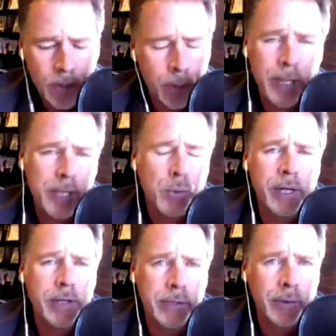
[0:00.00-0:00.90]
the best
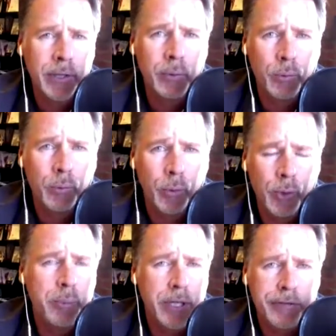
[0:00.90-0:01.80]
way to do it
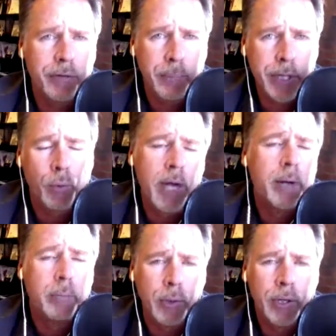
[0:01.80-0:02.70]
would be for me to write a
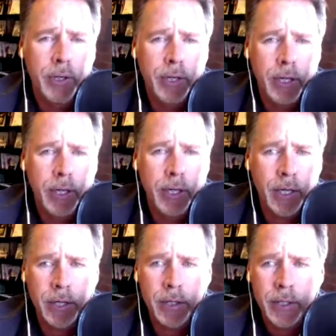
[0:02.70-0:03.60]
book
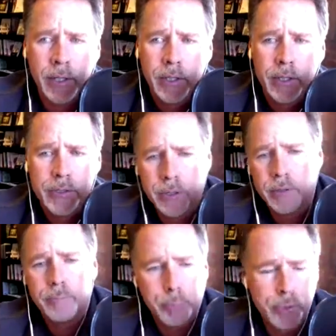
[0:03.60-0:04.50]
and to
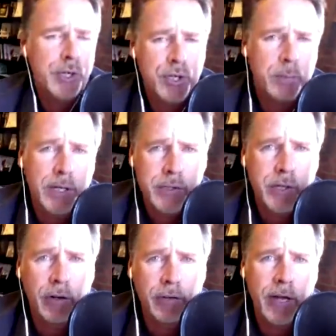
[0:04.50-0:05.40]
position
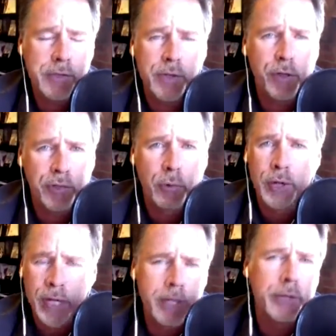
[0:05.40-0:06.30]
myself as an
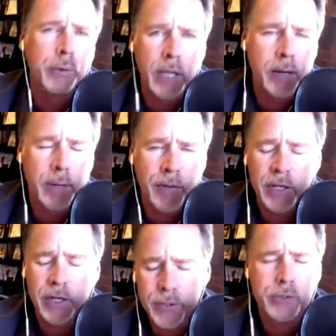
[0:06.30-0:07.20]
authority. I knew a lot about
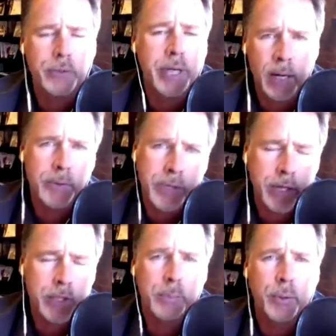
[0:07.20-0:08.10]
the industry. I was an
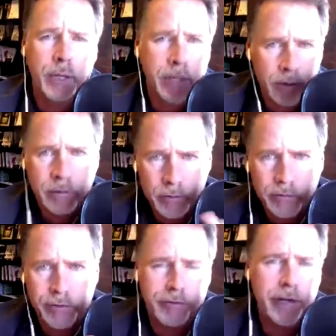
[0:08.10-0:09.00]
expert in
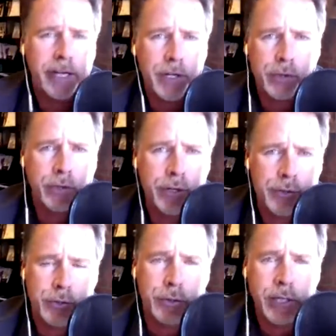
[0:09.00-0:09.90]
the financial
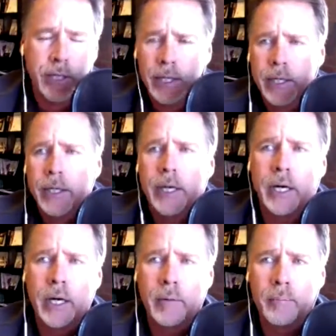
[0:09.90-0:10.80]
industry,
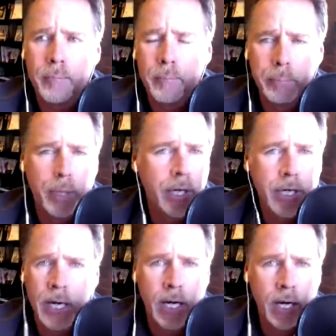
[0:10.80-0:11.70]

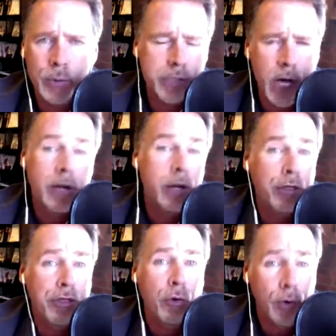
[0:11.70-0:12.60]
but I was not an
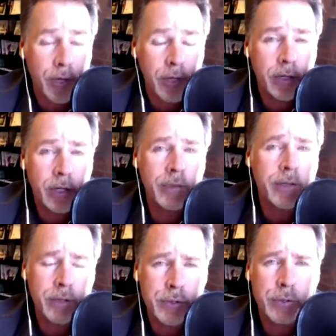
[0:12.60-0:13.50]
authority in the
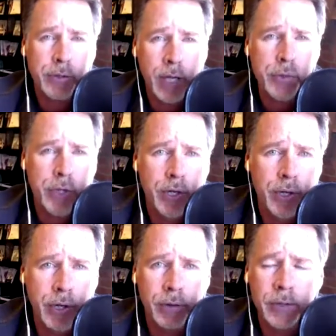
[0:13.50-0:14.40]
industry. I was
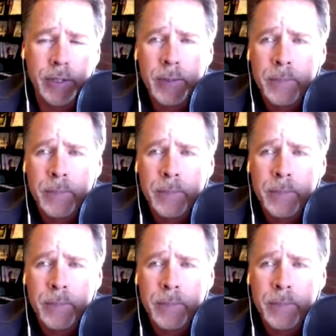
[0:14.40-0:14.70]
unknown.